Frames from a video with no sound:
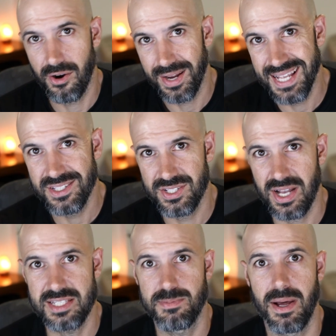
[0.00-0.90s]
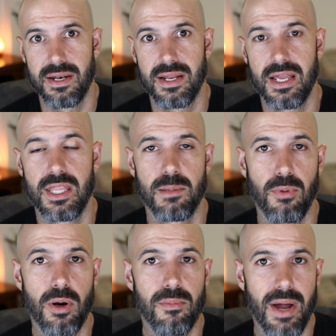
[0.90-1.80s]
Insights button in the
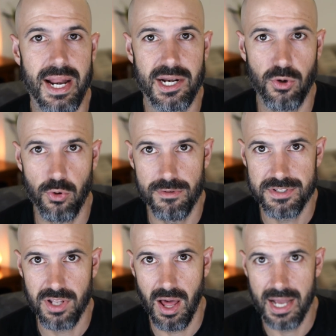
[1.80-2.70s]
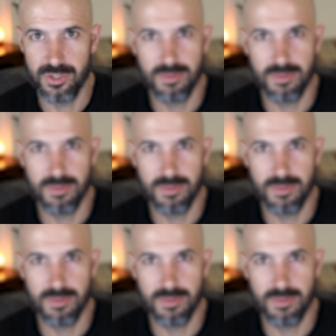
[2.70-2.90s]
bottom right-hand corner of Slides.